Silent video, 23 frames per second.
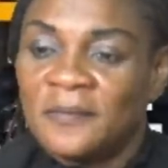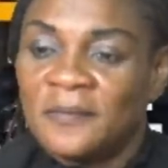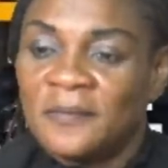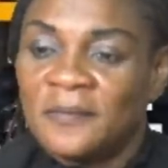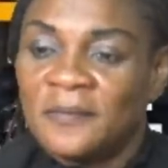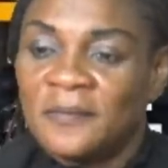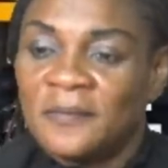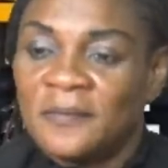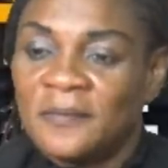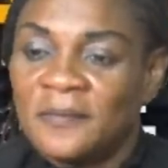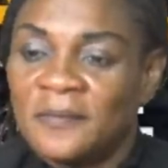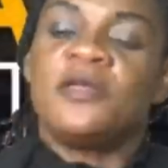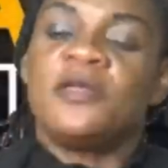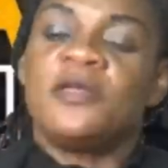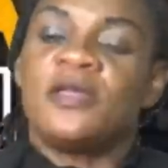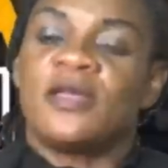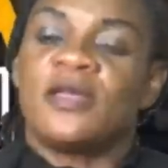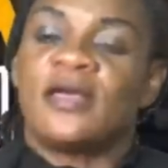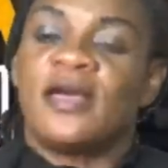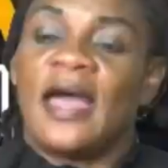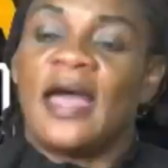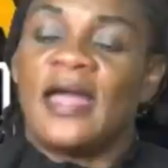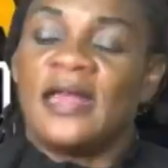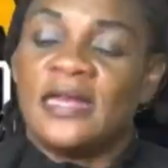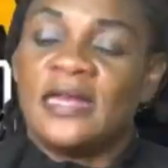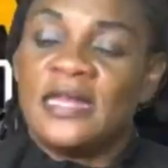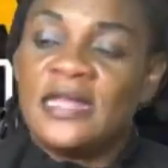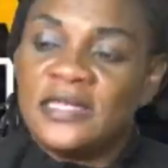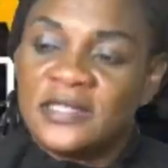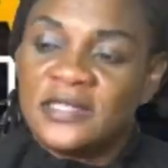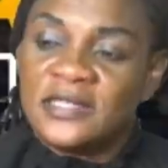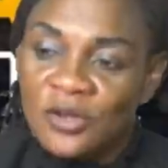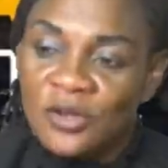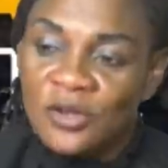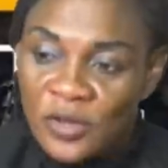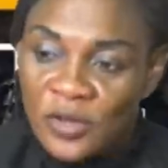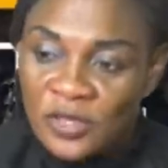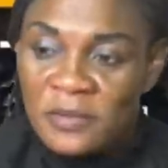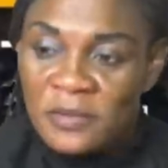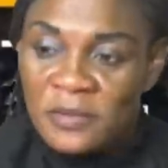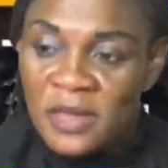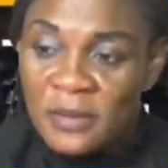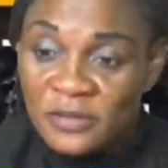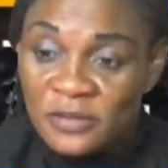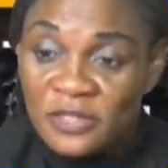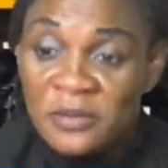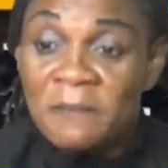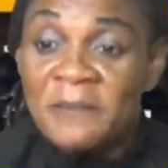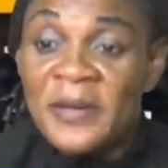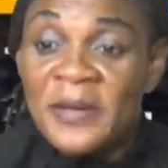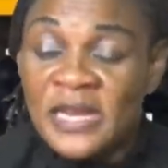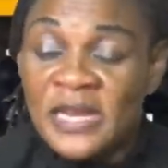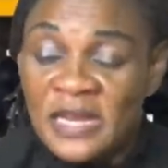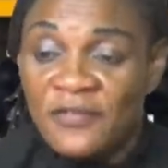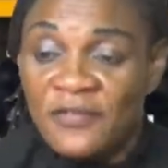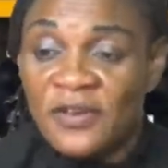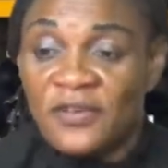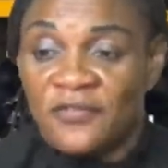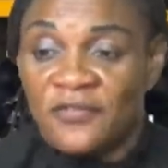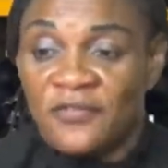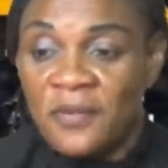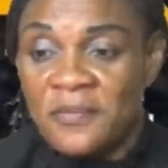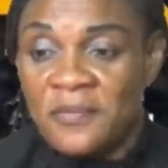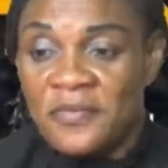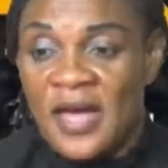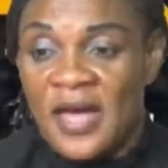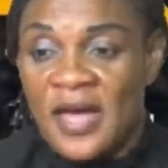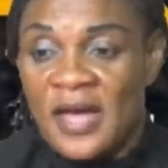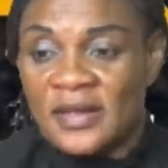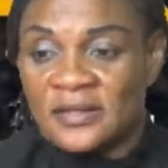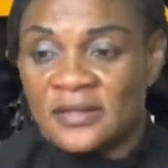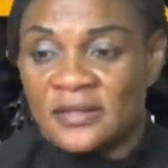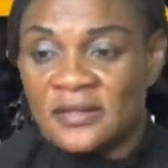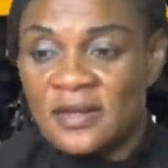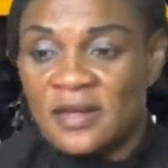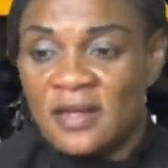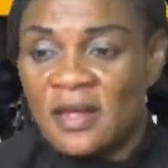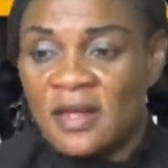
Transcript: how many Guyanese are going to be able to benefit from that?